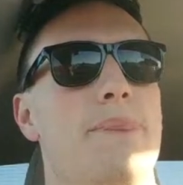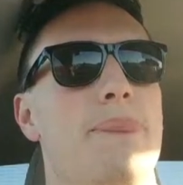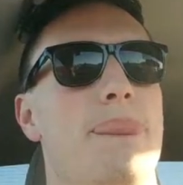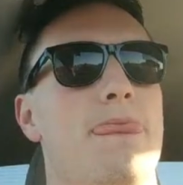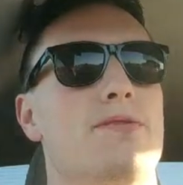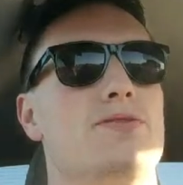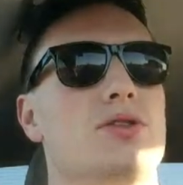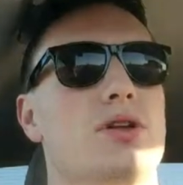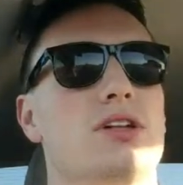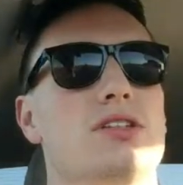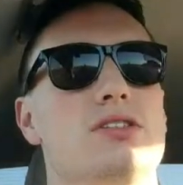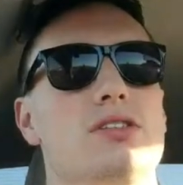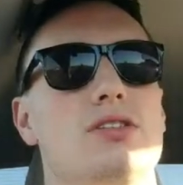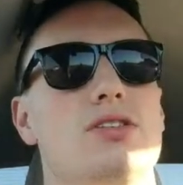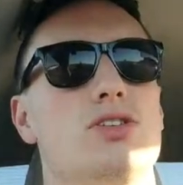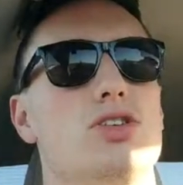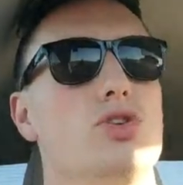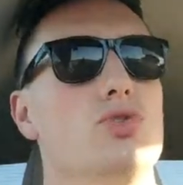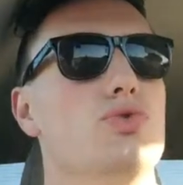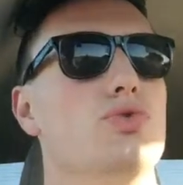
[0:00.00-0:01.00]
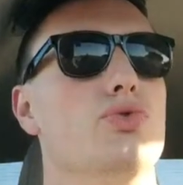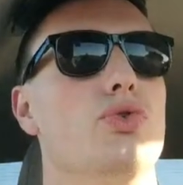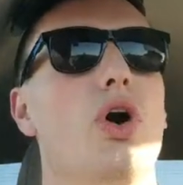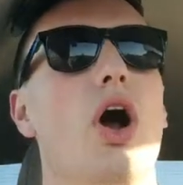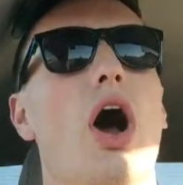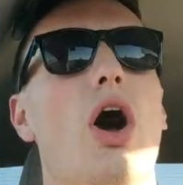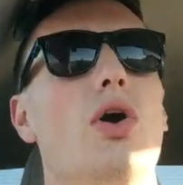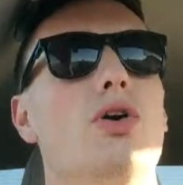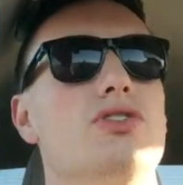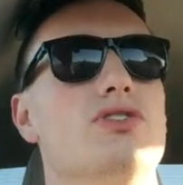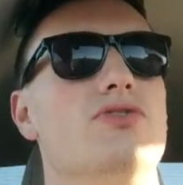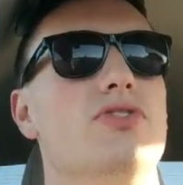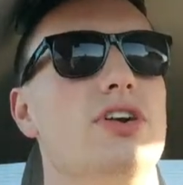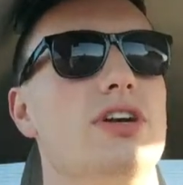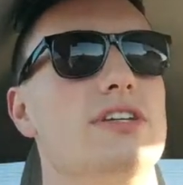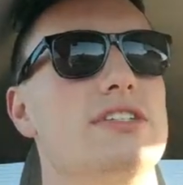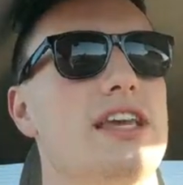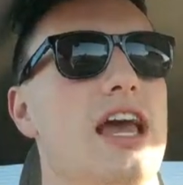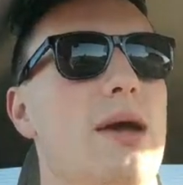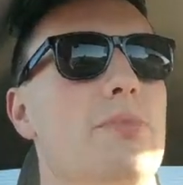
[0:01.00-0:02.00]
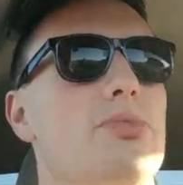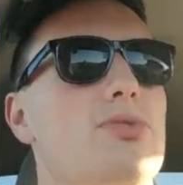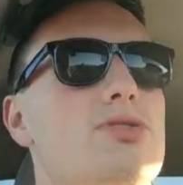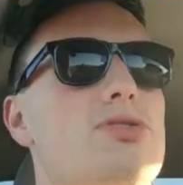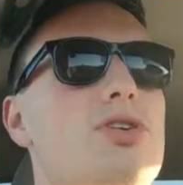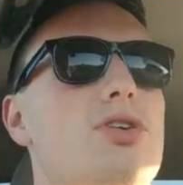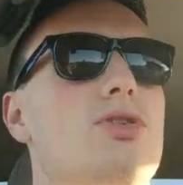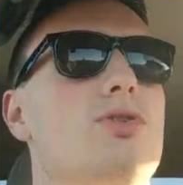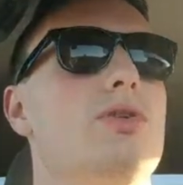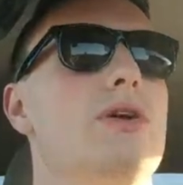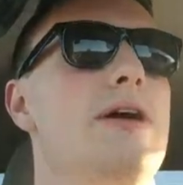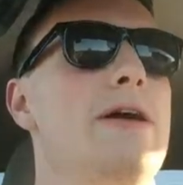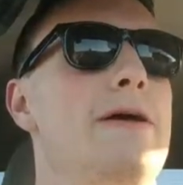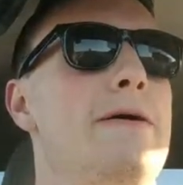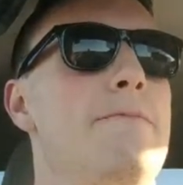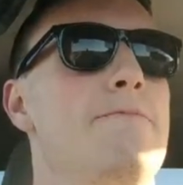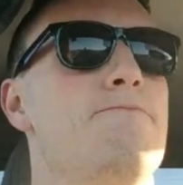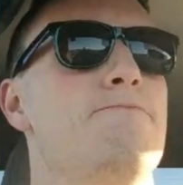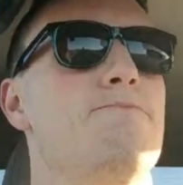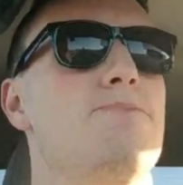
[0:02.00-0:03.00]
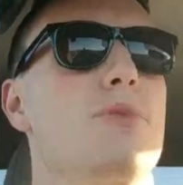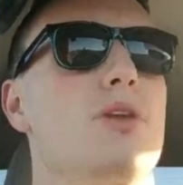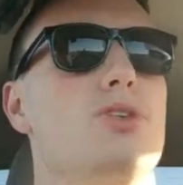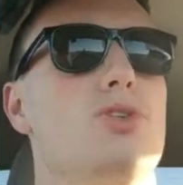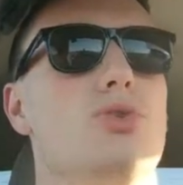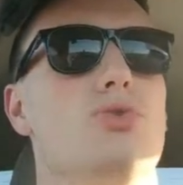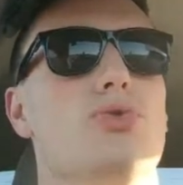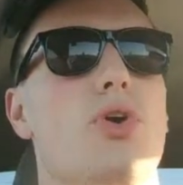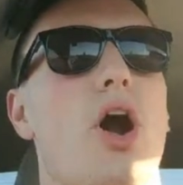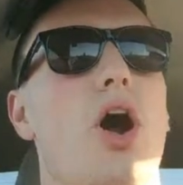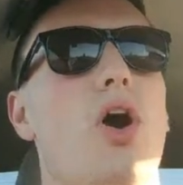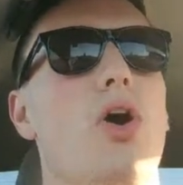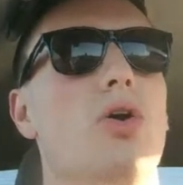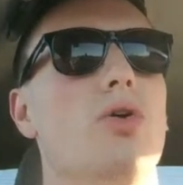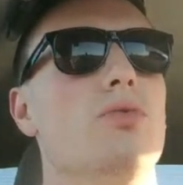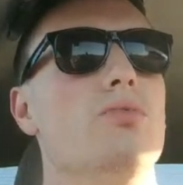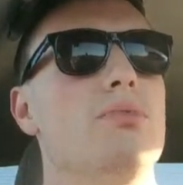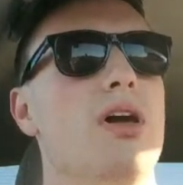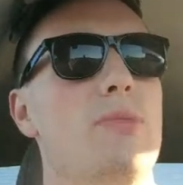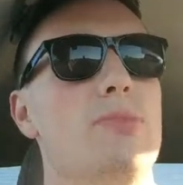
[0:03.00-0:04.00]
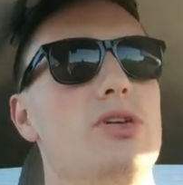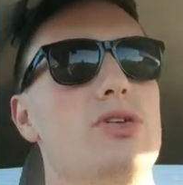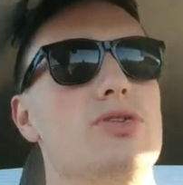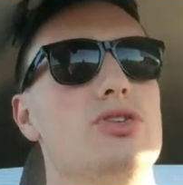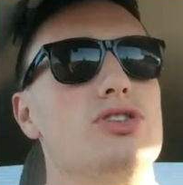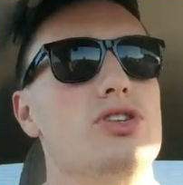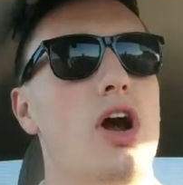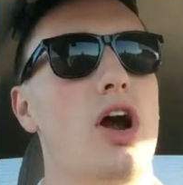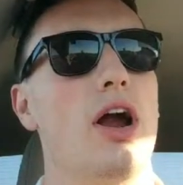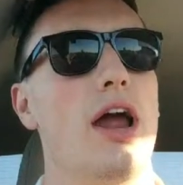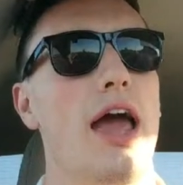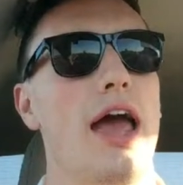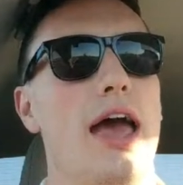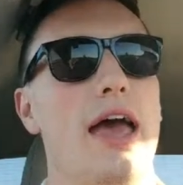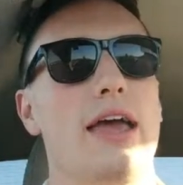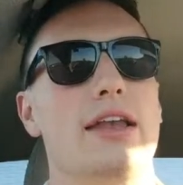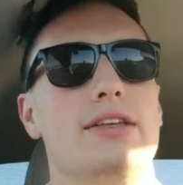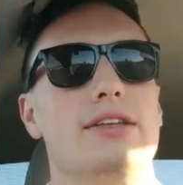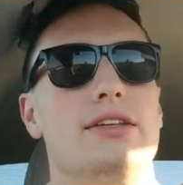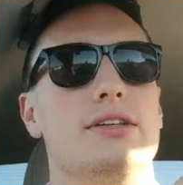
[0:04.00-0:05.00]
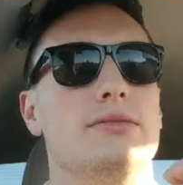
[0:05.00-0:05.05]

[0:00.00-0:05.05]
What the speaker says: So let's do rows, for example. So you row, maybe you start at